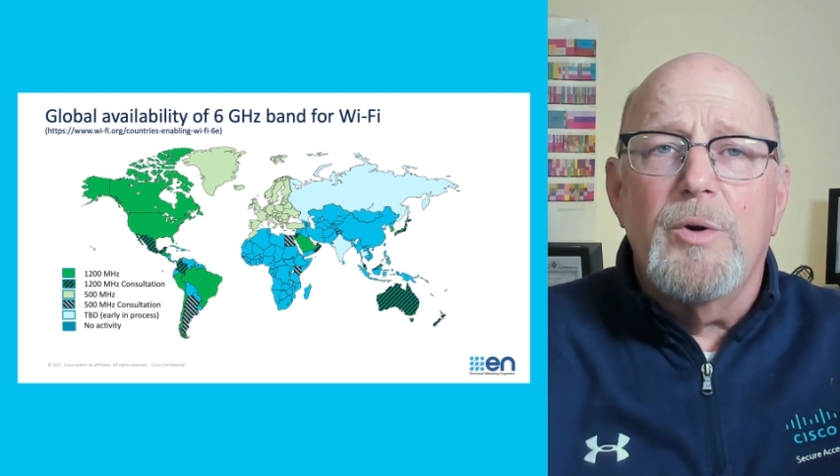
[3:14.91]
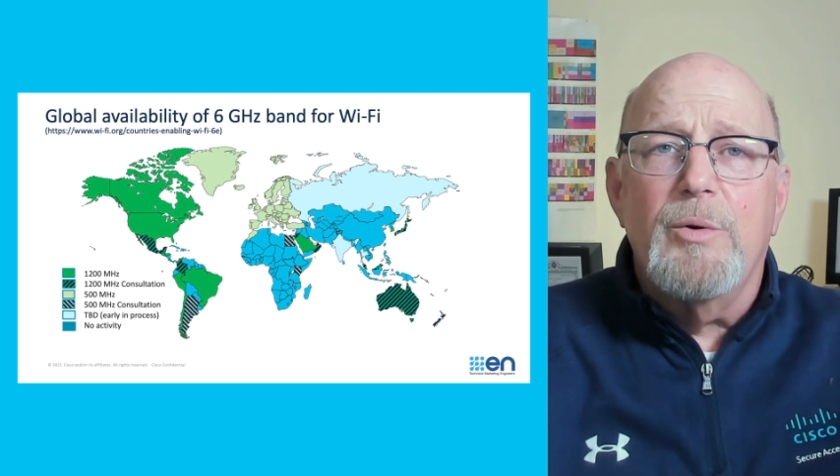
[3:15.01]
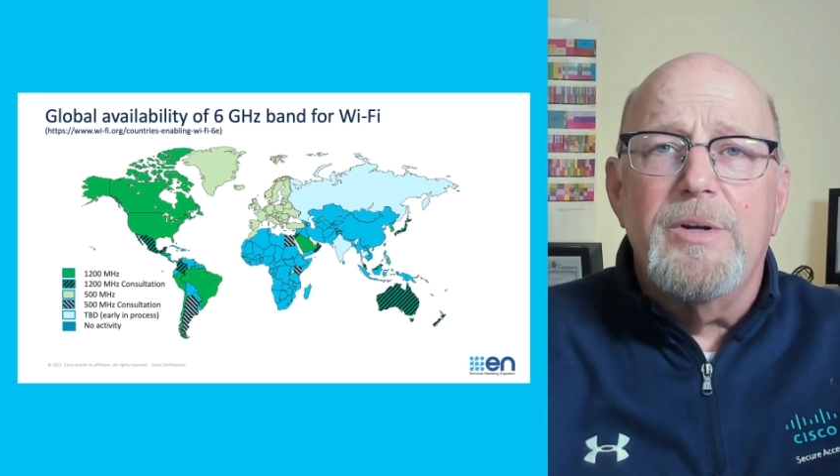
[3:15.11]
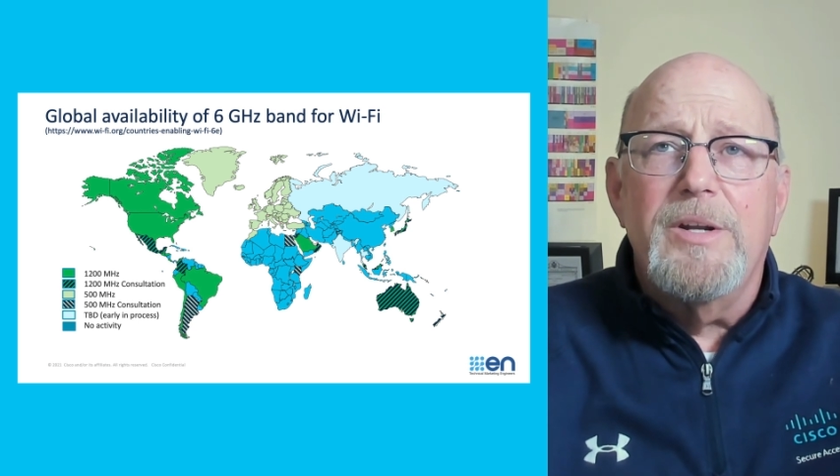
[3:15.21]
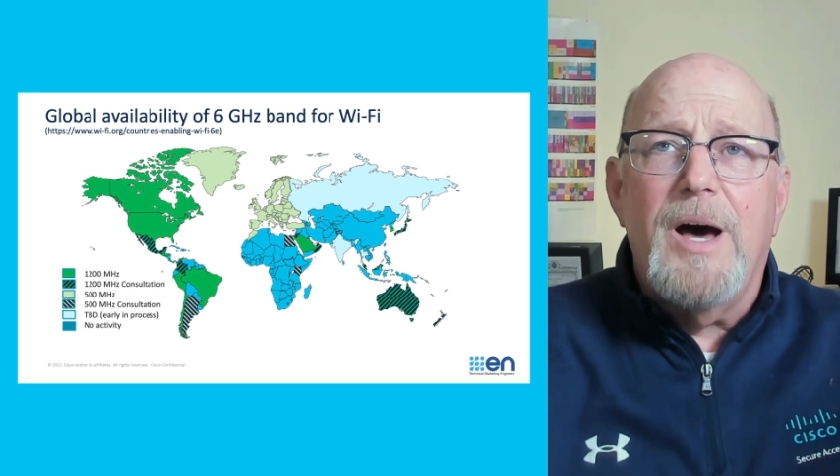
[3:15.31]

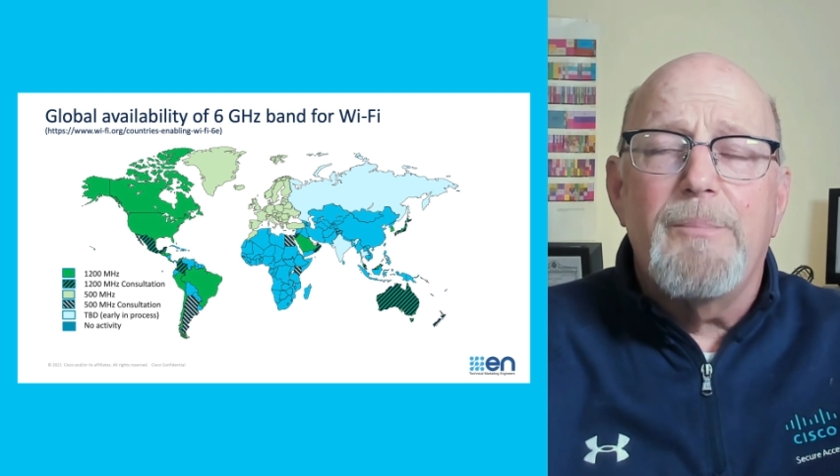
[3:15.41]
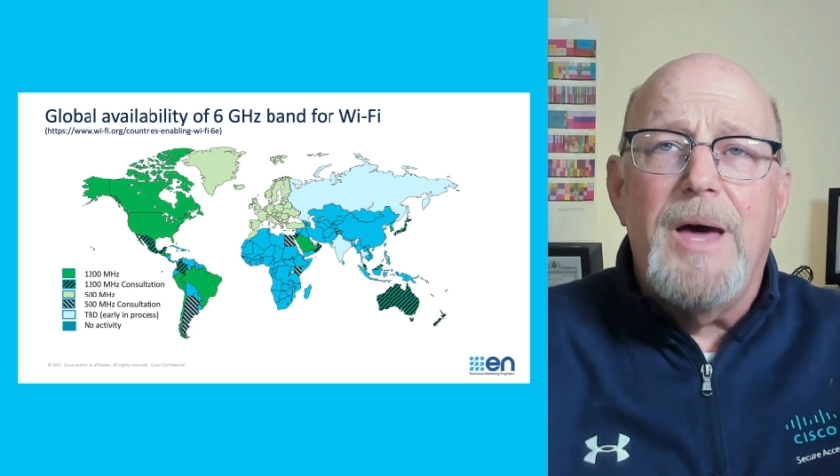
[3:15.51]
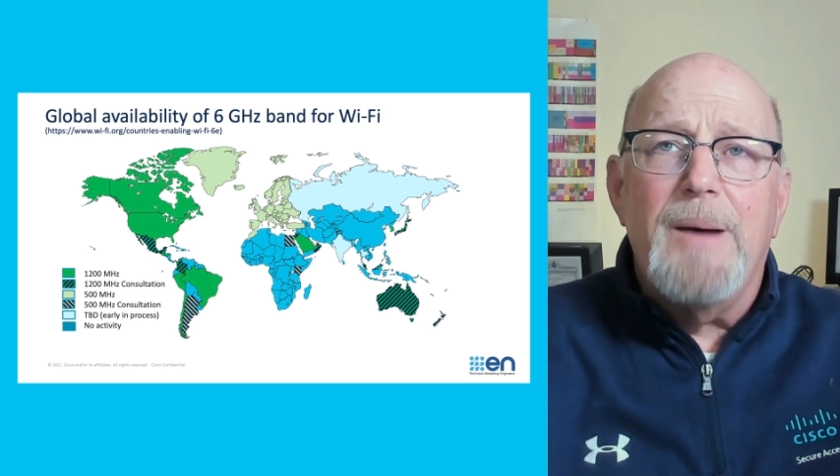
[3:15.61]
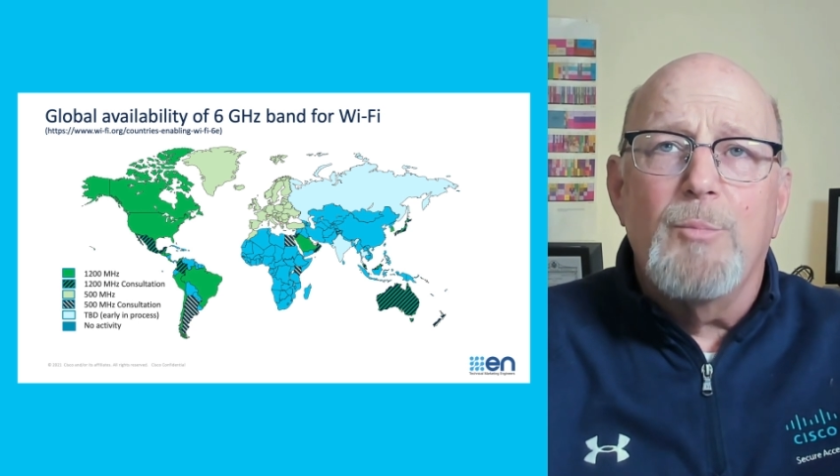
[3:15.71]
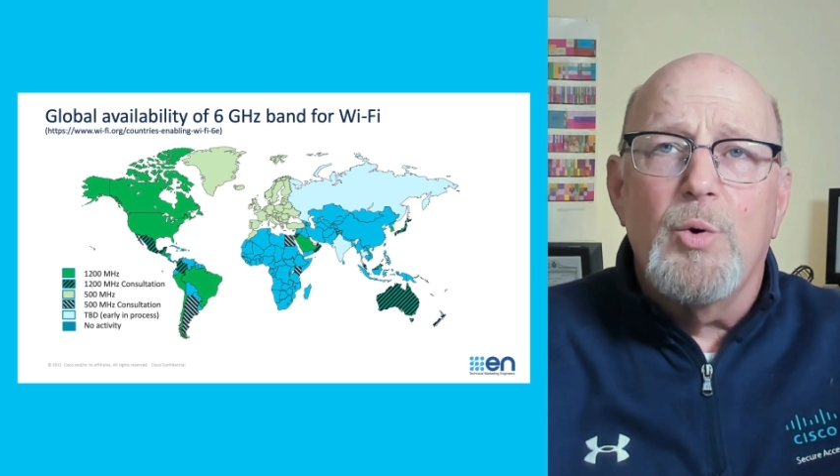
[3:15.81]
want to adopt
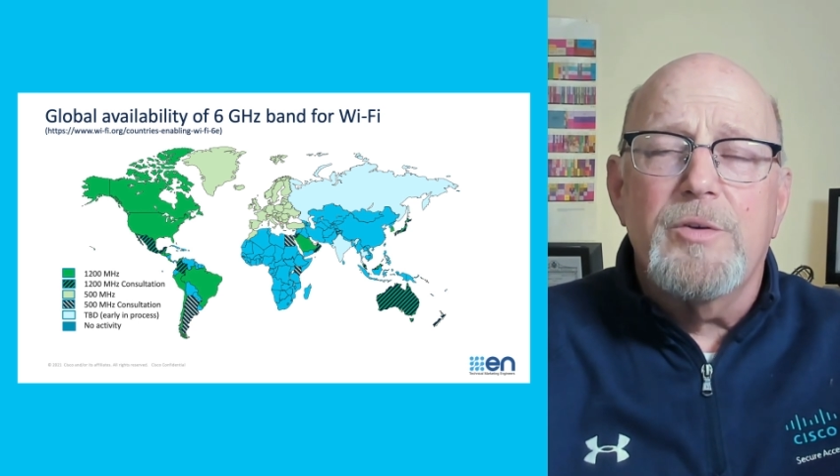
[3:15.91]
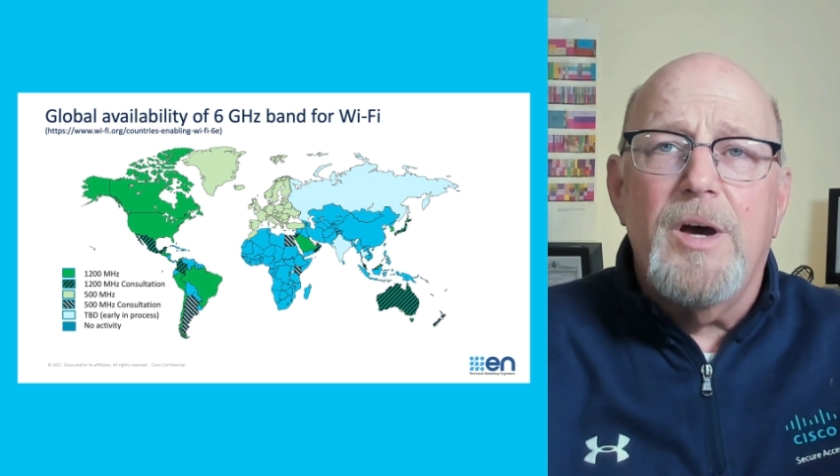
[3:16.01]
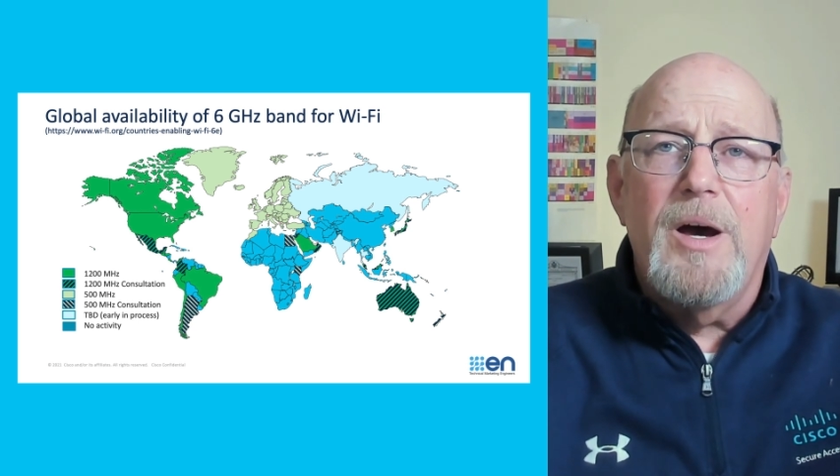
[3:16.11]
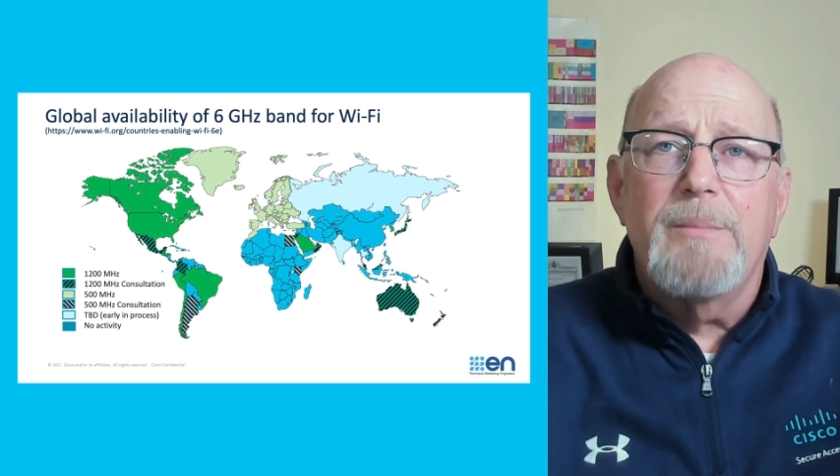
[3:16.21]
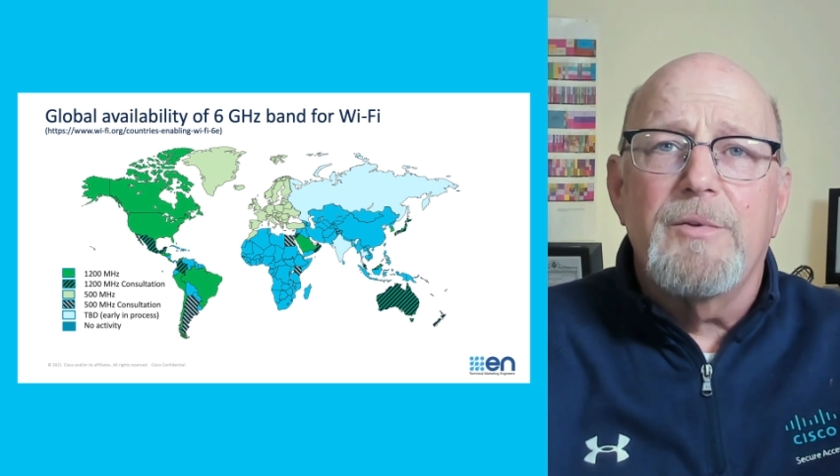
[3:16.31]
that more
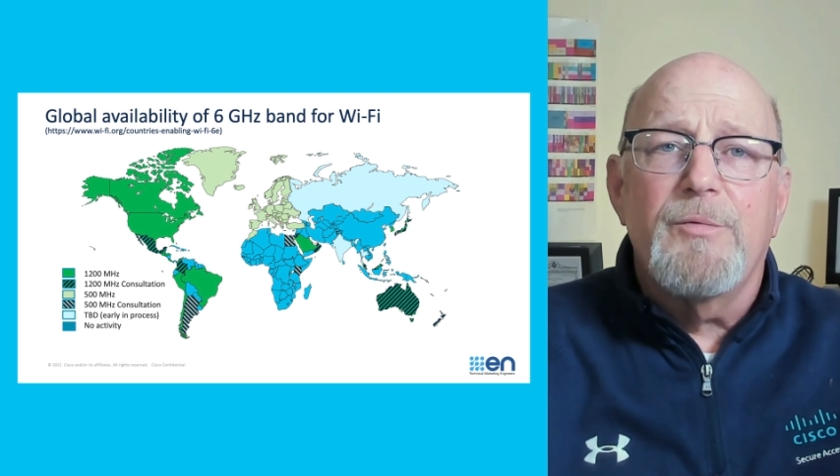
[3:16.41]
time